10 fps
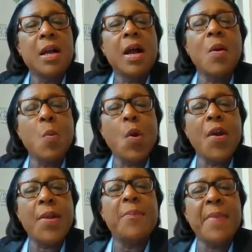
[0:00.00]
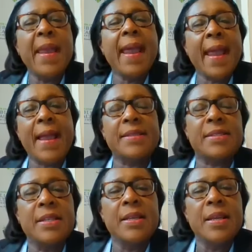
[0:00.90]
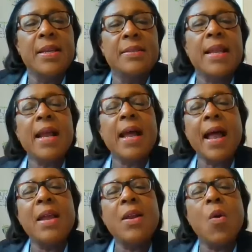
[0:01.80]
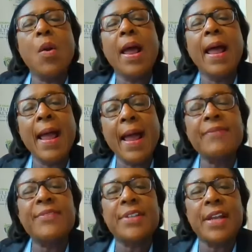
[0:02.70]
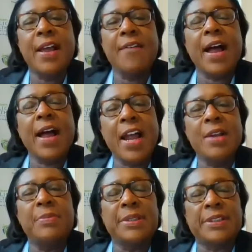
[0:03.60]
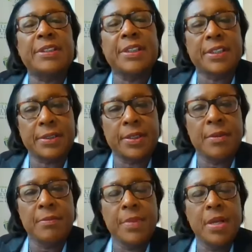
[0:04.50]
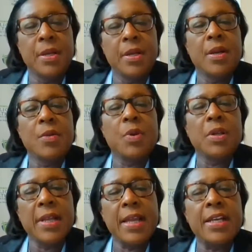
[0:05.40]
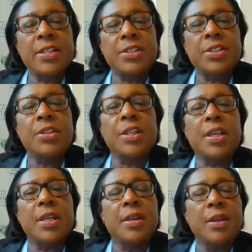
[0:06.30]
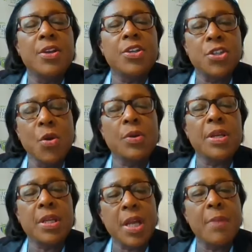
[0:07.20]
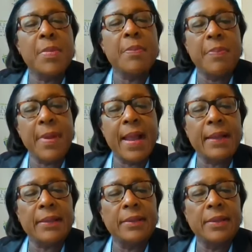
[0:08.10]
I'm wearing masks that I don't have to have a hybrid system related to the children coming back.